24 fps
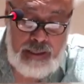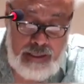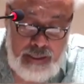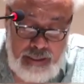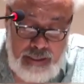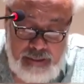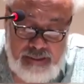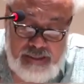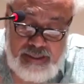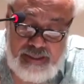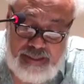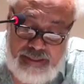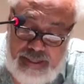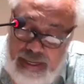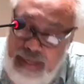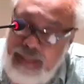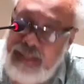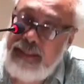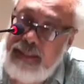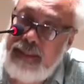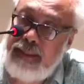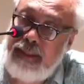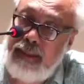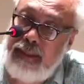his
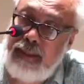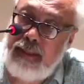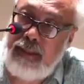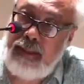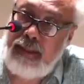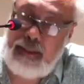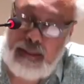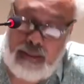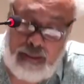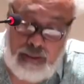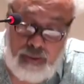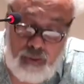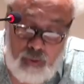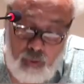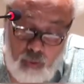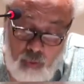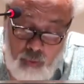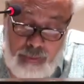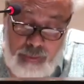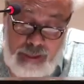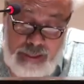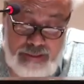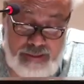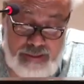death in
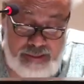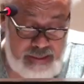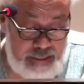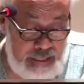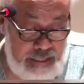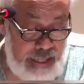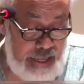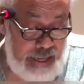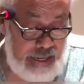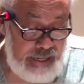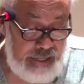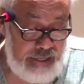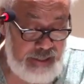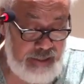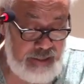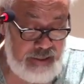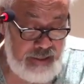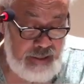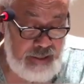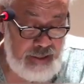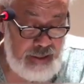no man's land